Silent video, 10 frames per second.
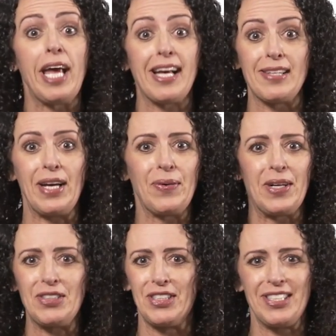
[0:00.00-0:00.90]
be asking
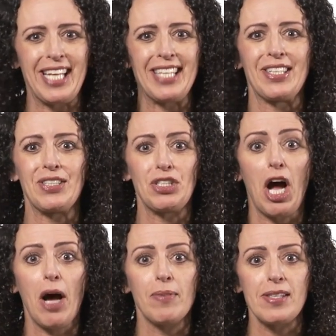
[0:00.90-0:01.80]
questions. That's our
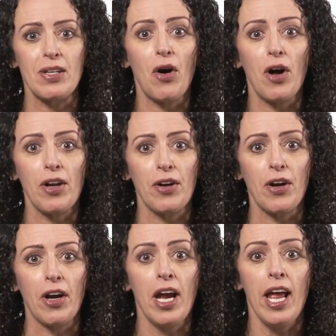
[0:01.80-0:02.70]
job as an
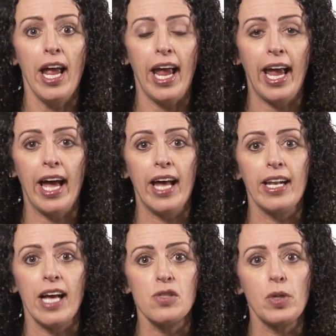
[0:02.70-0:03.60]
auditor. And
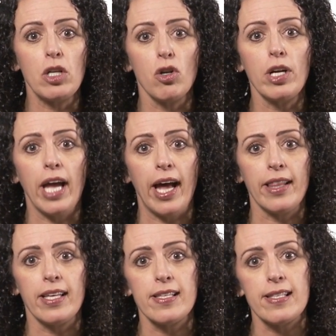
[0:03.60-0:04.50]
as we look at
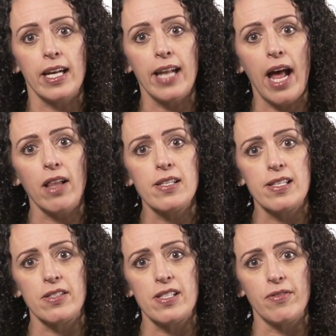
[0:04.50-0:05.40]
this
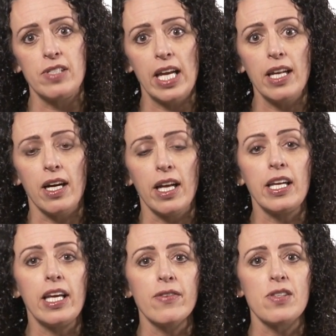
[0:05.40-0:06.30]
analysis of data,
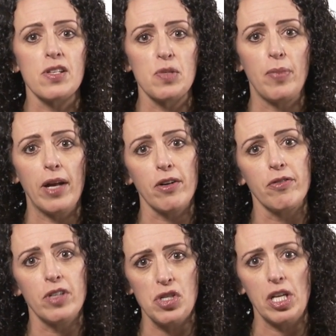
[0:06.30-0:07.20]
it gives us better
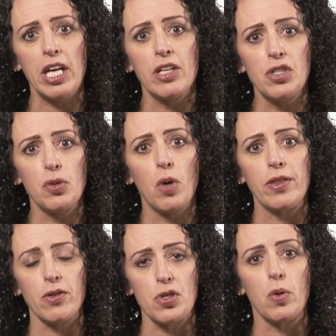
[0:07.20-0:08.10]
vision into what
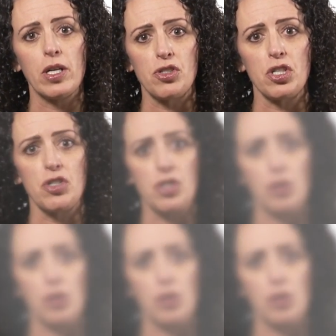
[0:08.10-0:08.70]
those questions